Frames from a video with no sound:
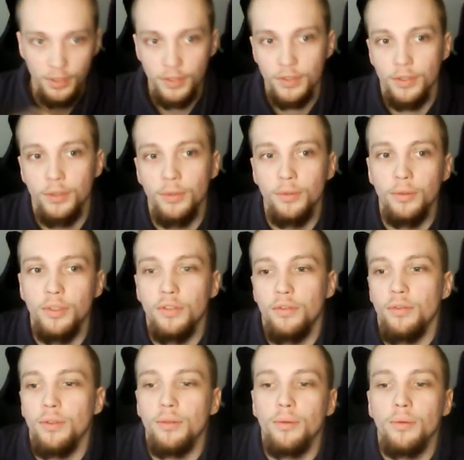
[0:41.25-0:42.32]
so
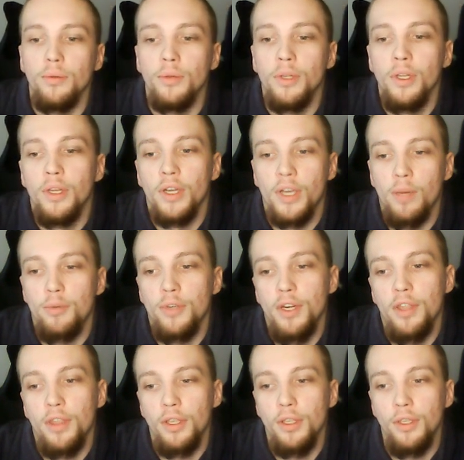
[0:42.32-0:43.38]
if you come to
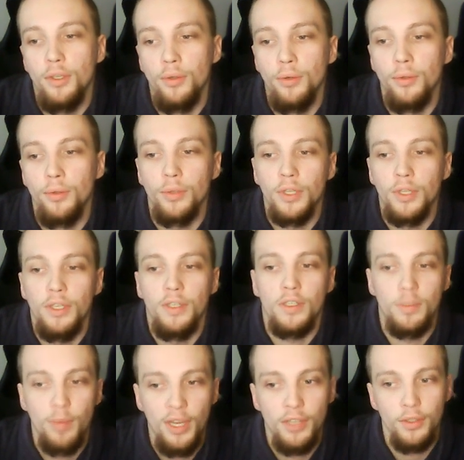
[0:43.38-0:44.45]
anything new, you can
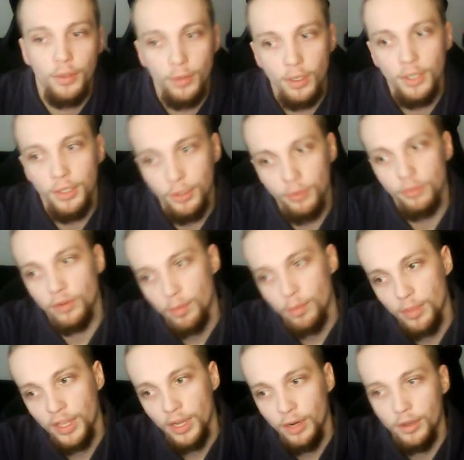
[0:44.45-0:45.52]
expect only new from
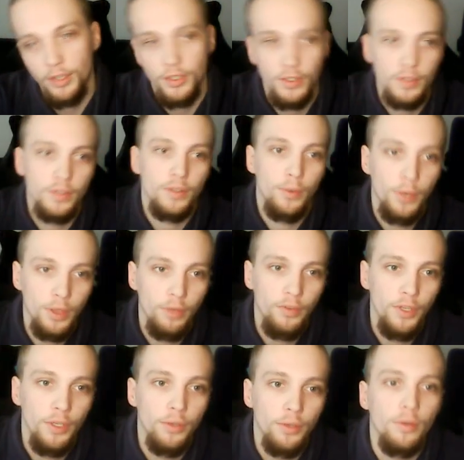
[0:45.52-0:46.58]
there and just quit the
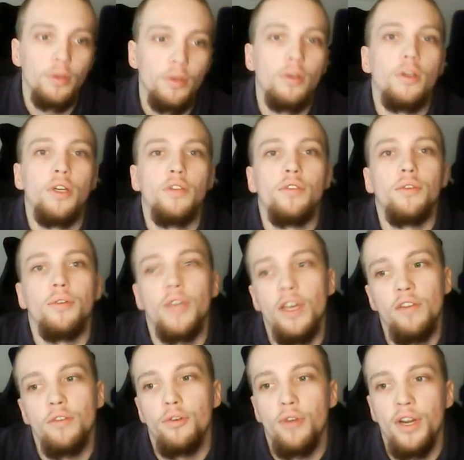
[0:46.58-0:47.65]
video, or if you
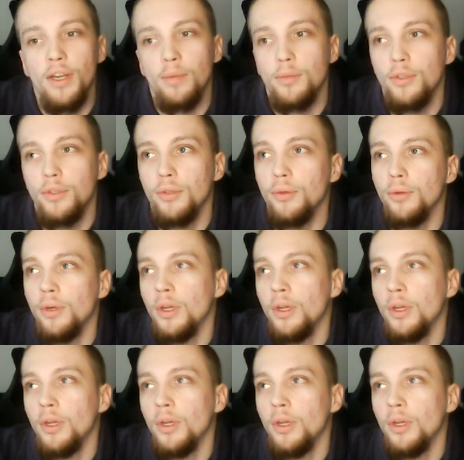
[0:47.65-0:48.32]
haven't read up to,